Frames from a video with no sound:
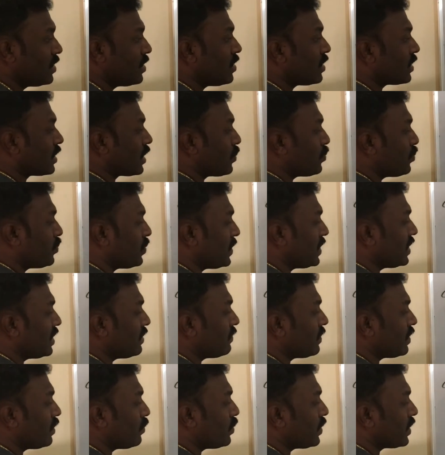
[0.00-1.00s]
Okay, P
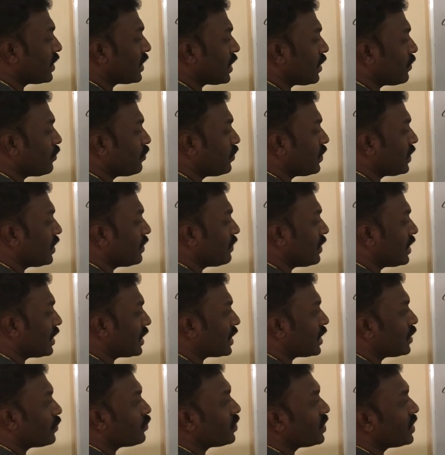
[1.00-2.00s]
will come
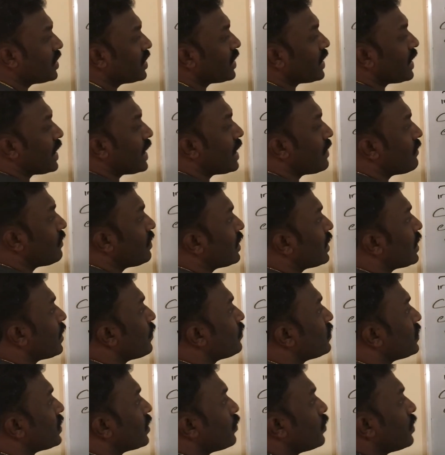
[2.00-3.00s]
here, A will come here.